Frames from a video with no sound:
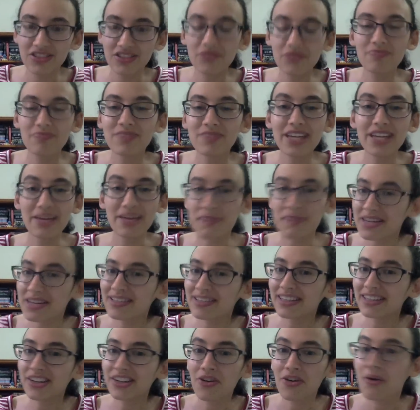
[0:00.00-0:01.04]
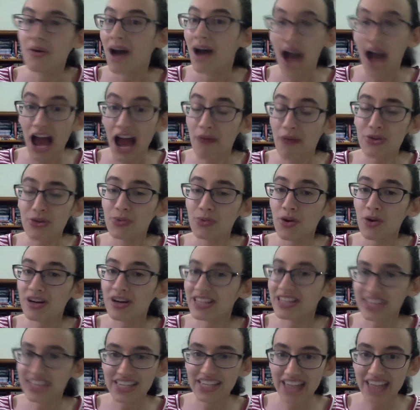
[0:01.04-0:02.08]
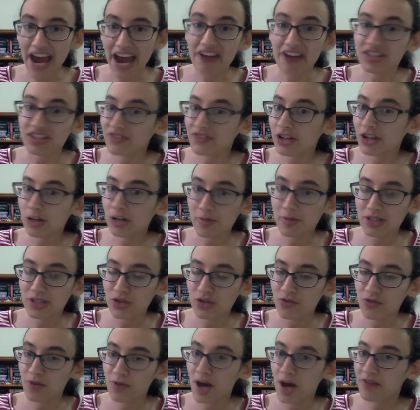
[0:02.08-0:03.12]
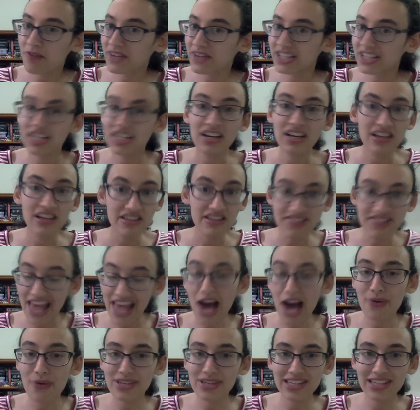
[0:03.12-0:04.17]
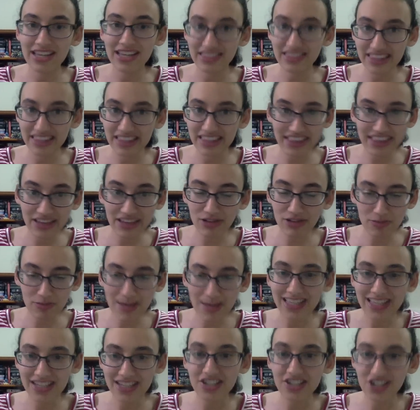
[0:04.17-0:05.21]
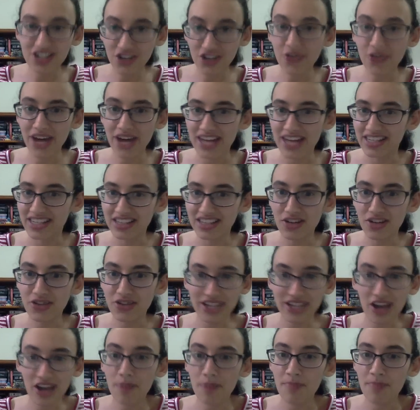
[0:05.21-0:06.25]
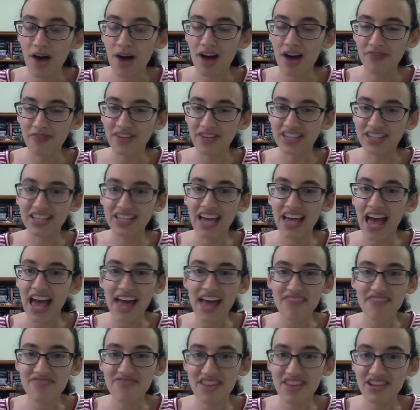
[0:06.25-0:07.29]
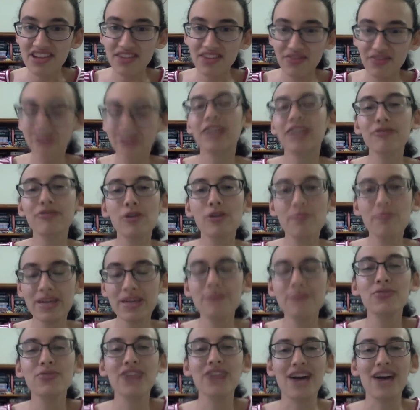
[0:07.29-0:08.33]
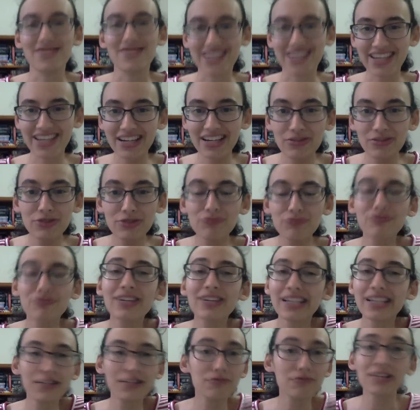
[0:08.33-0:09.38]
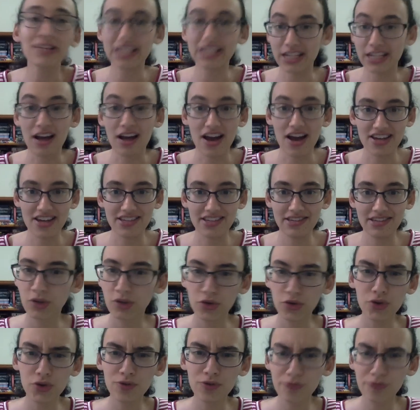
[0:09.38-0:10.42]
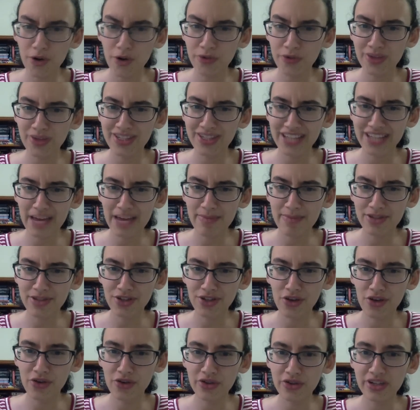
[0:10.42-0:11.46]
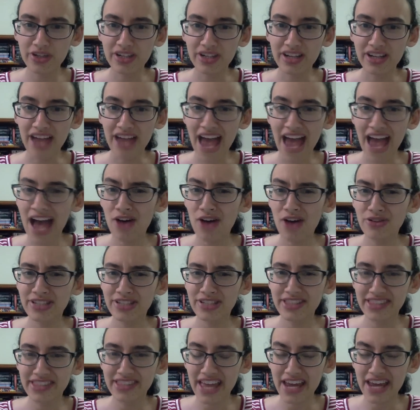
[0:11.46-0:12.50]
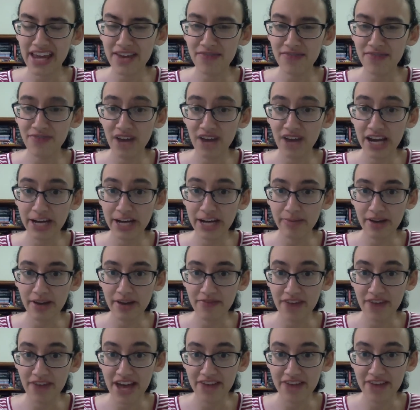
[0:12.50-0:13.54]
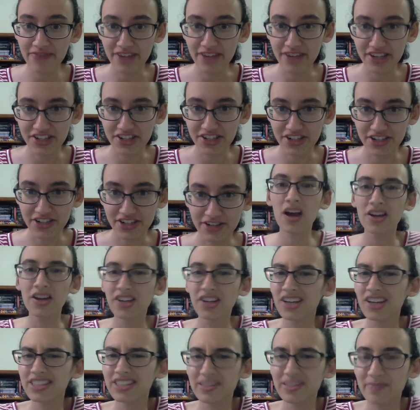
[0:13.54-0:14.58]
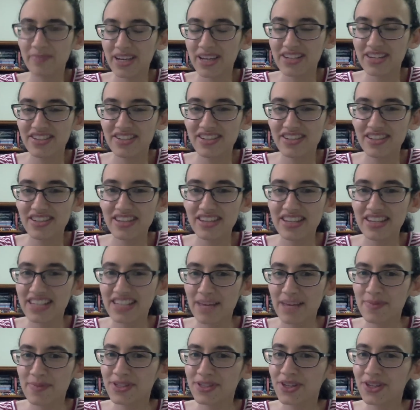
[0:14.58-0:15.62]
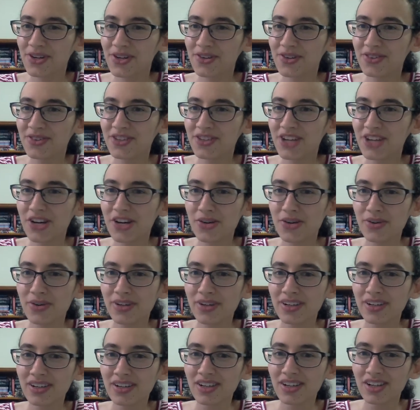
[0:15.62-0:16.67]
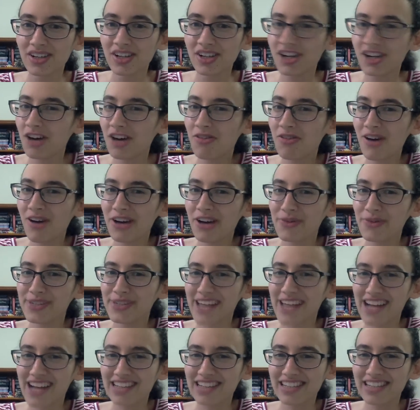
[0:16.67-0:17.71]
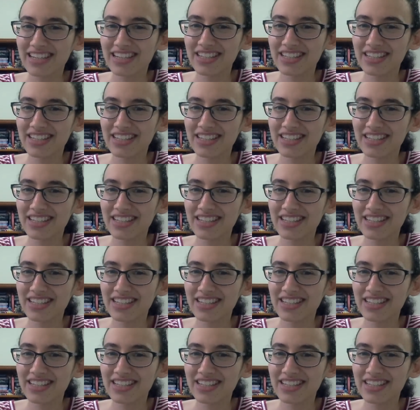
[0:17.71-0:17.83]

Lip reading: So, yeah, basically, you know, I was worried that these characters felt a little bit too perfect. Now it's like, it was basically just showcasing, no, they're not perfect, and they just feel like real people now. It's like, it was really, really nice. Who wrote this episode, and how did they find my fan fiction? Not to mention, this episode, you know, Gohan was actually